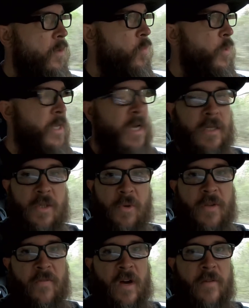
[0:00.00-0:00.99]
we got
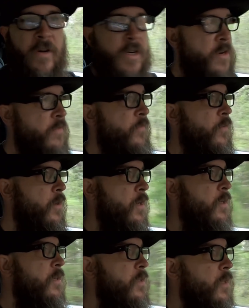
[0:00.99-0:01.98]
$2,500 for
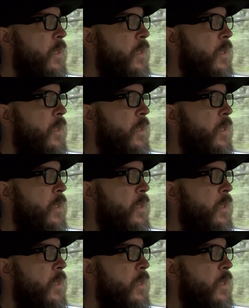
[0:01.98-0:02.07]
it.